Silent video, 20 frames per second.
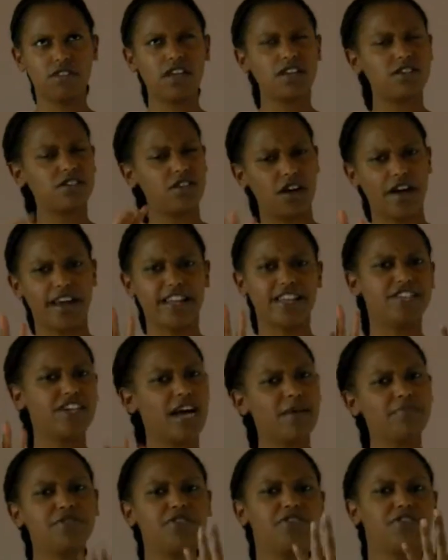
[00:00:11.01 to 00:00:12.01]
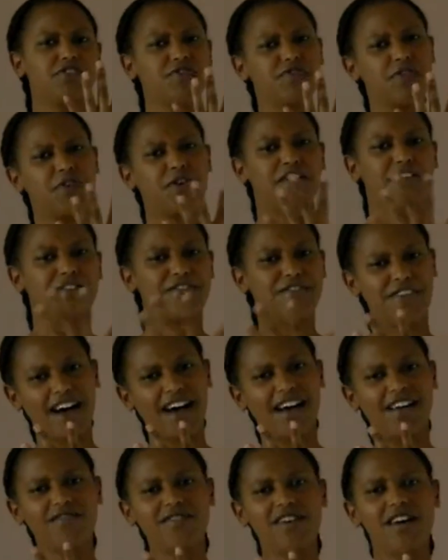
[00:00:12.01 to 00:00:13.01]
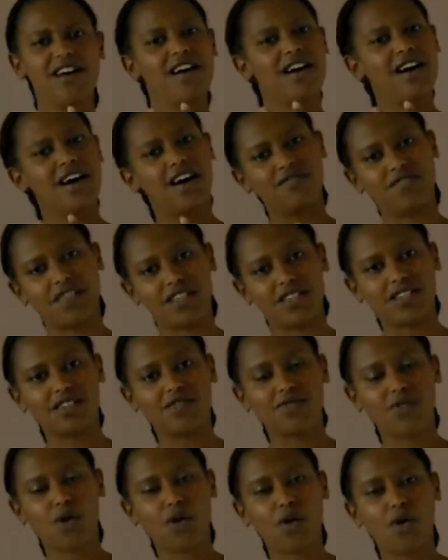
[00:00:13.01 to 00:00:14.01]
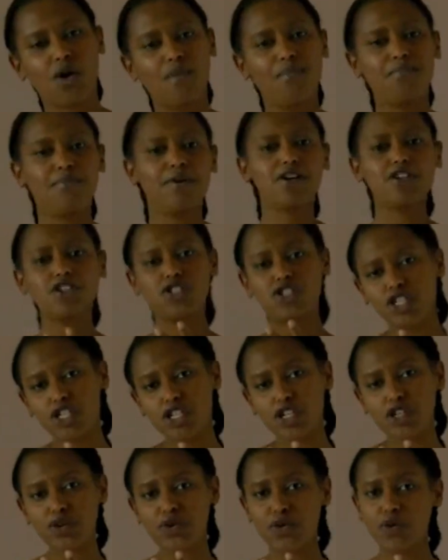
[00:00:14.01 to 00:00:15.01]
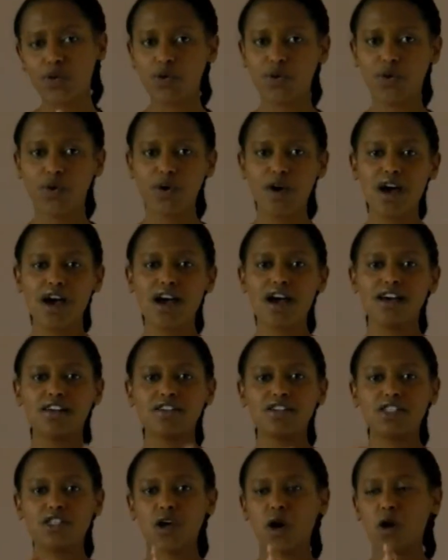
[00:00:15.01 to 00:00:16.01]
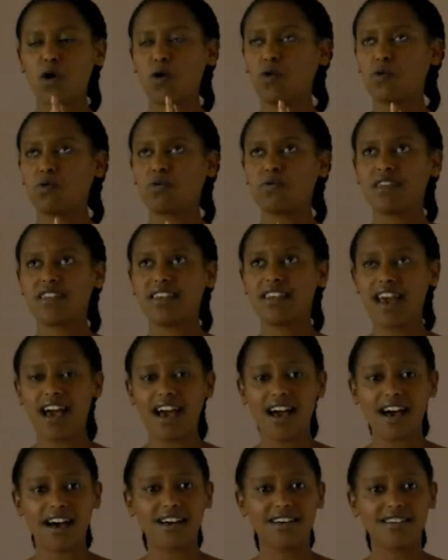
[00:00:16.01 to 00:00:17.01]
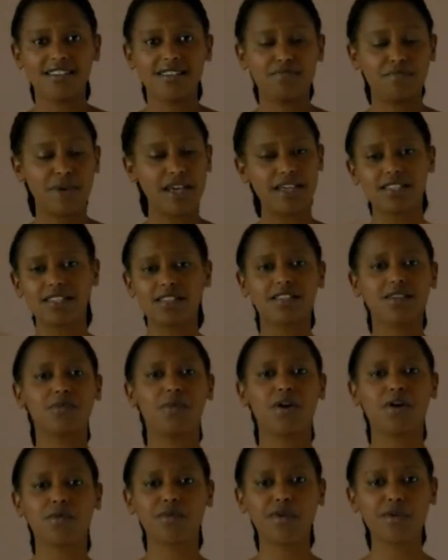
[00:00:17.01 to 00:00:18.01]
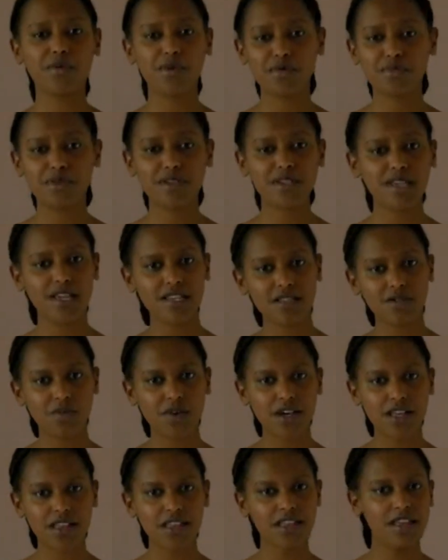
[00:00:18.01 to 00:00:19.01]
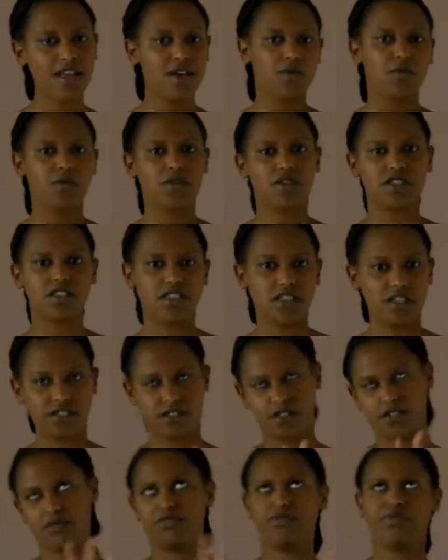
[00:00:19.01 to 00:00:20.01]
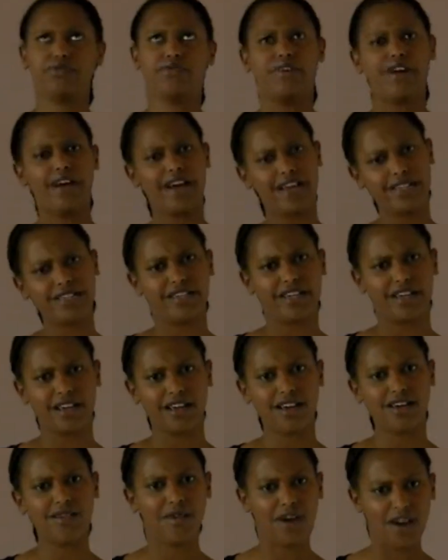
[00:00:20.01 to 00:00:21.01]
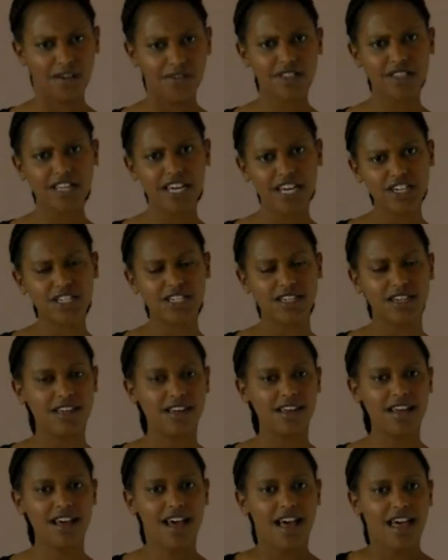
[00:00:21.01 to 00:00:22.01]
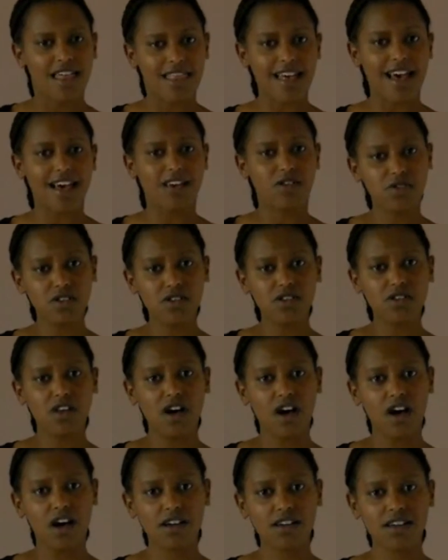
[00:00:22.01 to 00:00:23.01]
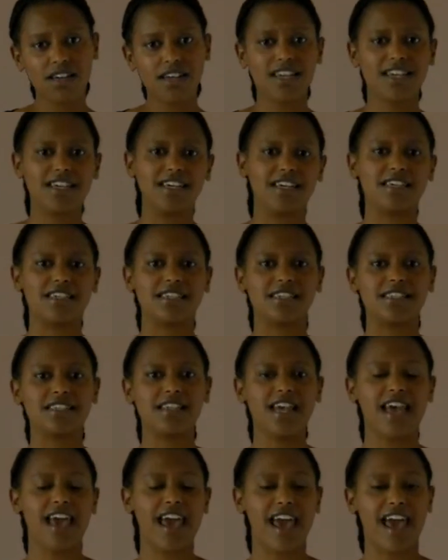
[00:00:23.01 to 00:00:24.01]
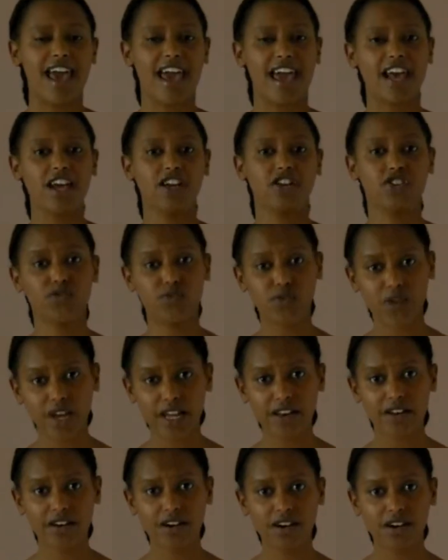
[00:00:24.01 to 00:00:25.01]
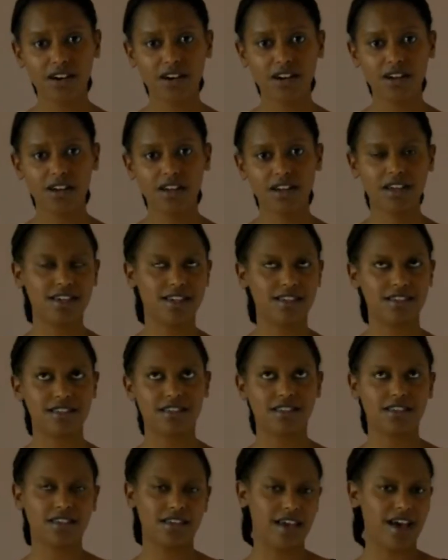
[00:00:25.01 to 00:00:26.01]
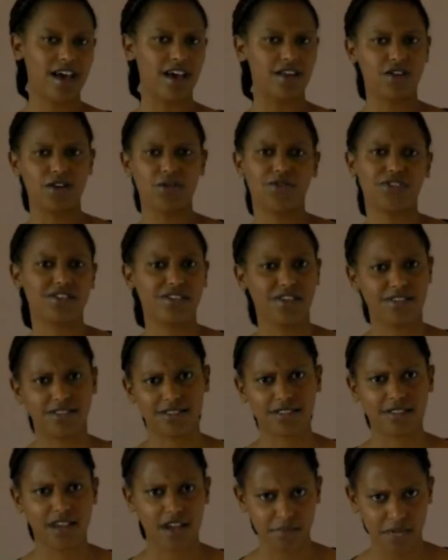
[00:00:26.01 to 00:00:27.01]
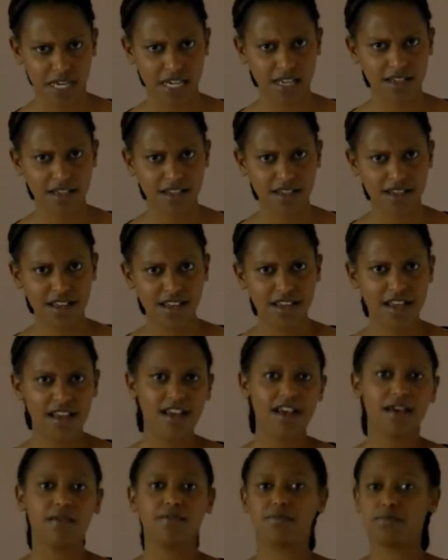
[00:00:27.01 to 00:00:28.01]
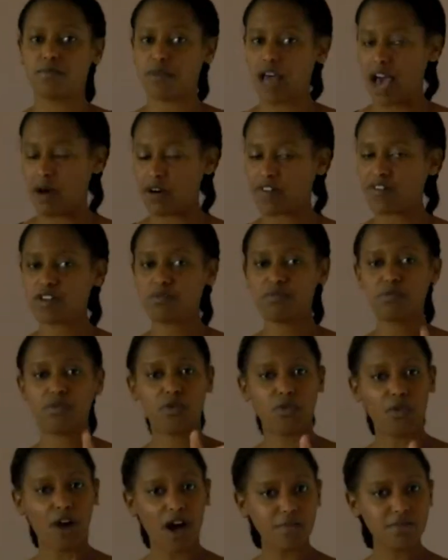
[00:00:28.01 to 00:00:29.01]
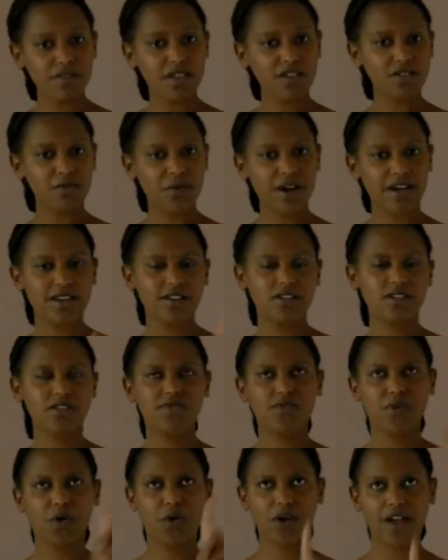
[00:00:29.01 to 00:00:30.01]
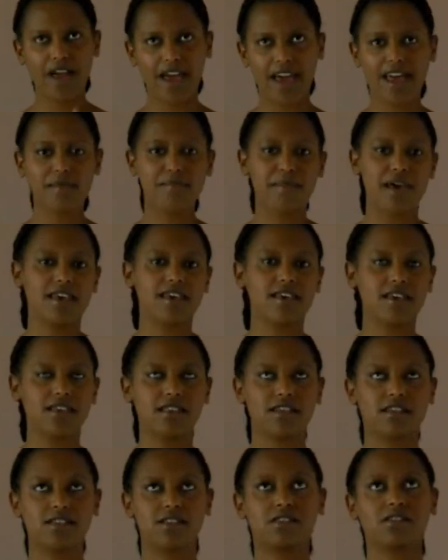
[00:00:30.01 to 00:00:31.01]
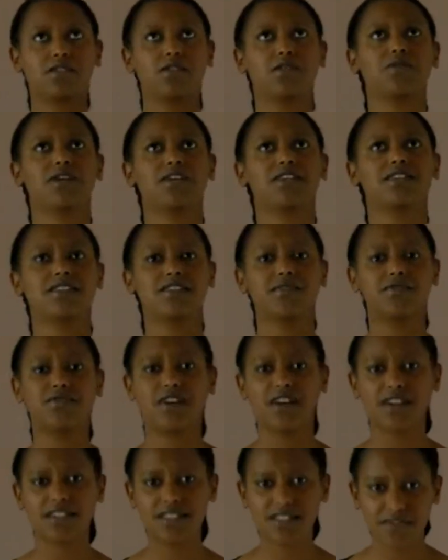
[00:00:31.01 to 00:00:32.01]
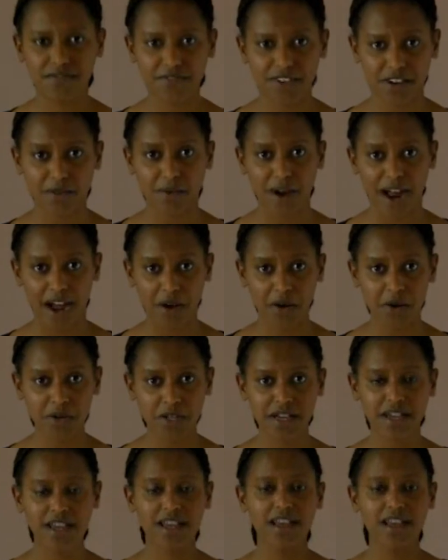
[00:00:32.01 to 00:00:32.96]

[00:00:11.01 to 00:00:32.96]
sorry, chapters four and five of Legend of Korra book two. So yeah, basically what we were presented with was the surprising revelation that Unalaq is a traitor, because yeah, no one saw this coming. However, props on the writers for A, making this so easy for us to figure out,